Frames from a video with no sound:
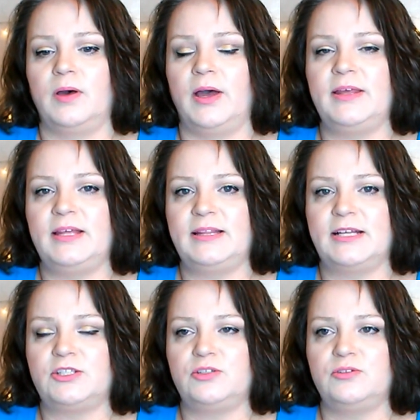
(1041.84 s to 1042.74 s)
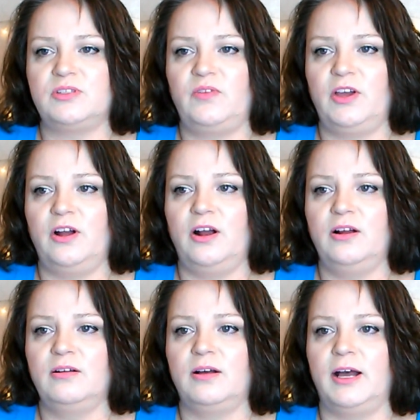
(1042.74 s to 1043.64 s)
I think that's too
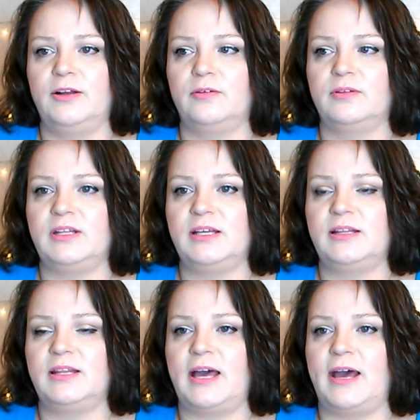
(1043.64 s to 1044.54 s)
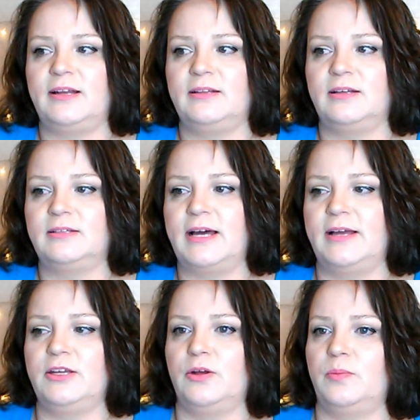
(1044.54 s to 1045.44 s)
severe. I don't think that
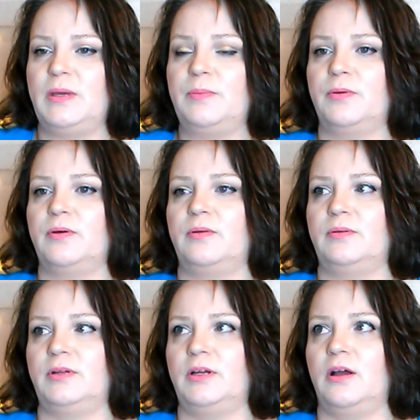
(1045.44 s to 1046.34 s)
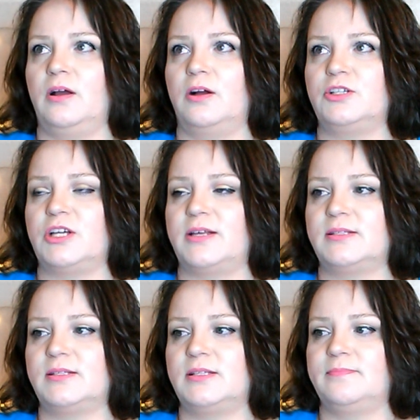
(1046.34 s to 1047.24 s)
people are
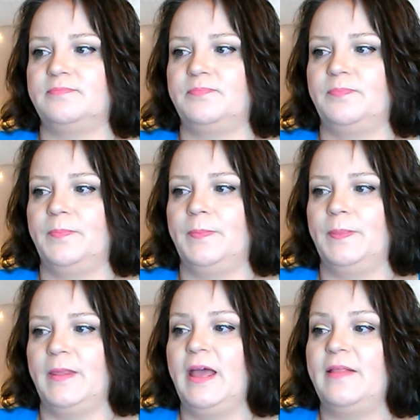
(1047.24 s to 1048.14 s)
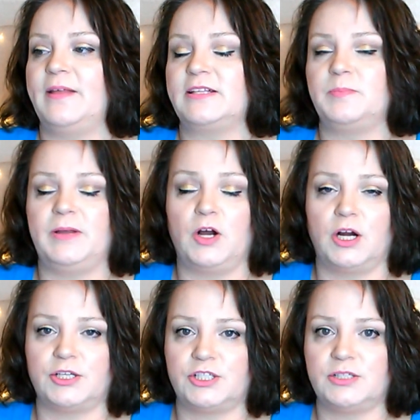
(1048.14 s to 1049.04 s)
just, that's a bit
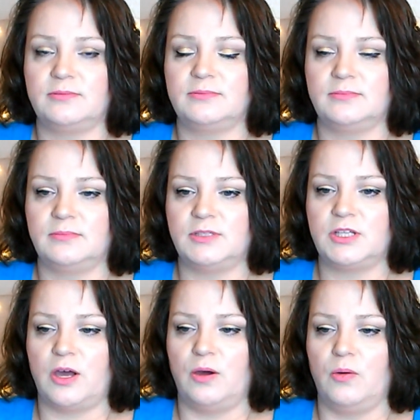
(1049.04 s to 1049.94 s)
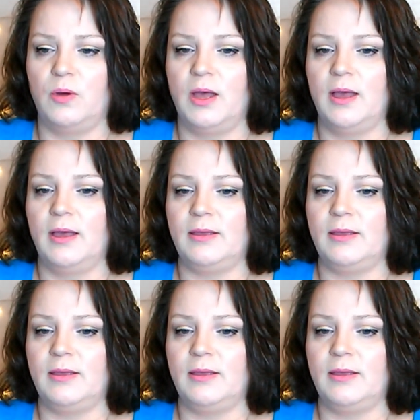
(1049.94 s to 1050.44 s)
harsh. So,